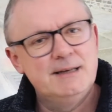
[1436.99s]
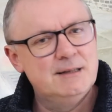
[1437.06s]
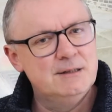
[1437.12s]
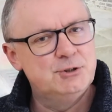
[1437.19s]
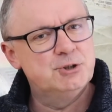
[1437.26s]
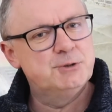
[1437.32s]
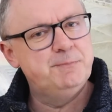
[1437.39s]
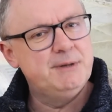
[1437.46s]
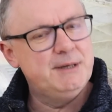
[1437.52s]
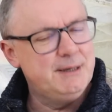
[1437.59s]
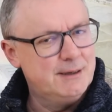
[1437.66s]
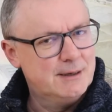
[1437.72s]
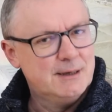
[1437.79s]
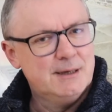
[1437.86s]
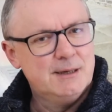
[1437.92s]
It'll just
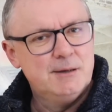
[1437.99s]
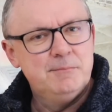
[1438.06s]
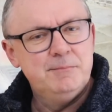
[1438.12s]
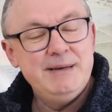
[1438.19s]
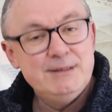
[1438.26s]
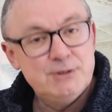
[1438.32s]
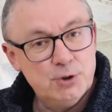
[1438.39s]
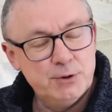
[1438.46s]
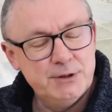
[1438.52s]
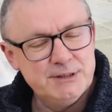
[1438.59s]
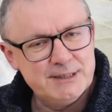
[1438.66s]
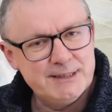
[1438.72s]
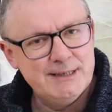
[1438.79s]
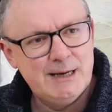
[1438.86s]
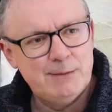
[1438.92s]
be me talking
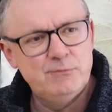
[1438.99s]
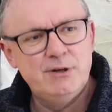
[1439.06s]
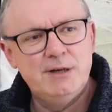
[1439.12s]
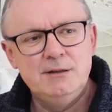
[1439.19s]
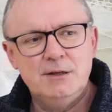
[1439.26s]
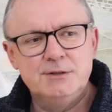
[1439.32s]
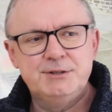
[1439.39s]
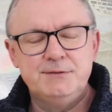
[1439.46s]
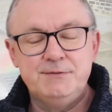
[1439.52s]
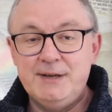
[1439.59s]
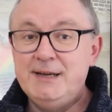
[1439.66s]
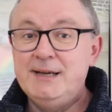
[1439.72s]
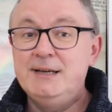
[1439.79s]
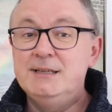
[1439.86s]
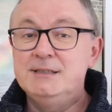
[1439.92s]
to camera, lots of
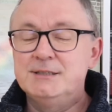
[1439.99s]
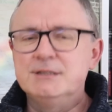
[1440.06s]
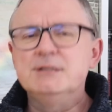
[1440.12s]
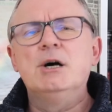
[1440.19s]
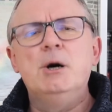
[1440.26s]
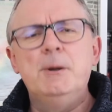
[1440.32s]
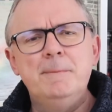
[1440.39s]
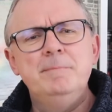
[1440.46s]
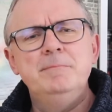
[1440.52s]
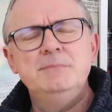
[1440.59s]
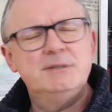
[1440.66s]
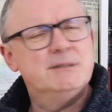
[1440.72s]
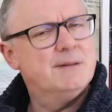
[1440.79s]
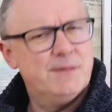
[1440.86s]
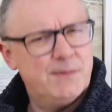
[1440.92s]
ers and
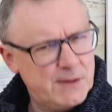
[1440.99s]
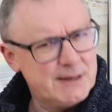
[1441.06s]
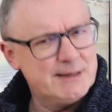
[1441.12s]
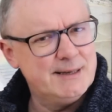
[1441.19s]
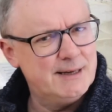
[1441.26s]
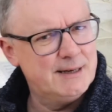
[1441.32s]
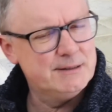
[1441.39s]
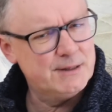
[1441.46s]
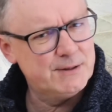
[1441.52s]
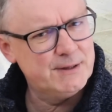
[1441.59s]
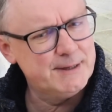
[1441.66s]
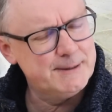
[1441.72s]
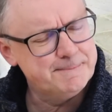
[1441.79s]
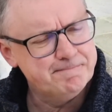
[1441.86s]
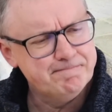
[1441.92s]
ums and that kind of
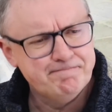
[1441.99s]
thing,